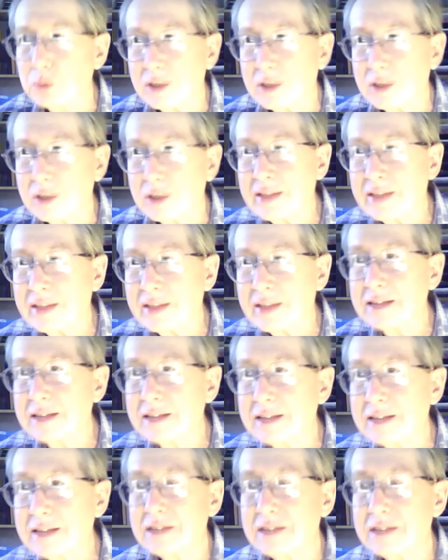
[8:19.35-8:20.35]
I think that's
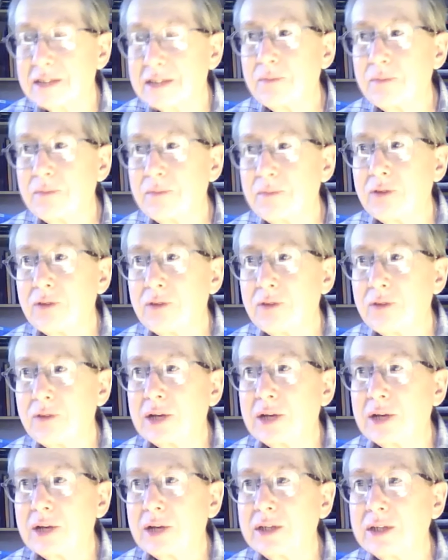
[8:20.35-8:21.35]
a really good
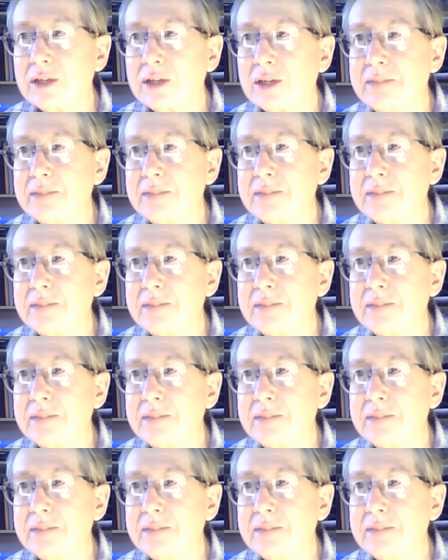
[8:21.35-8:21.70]
idea.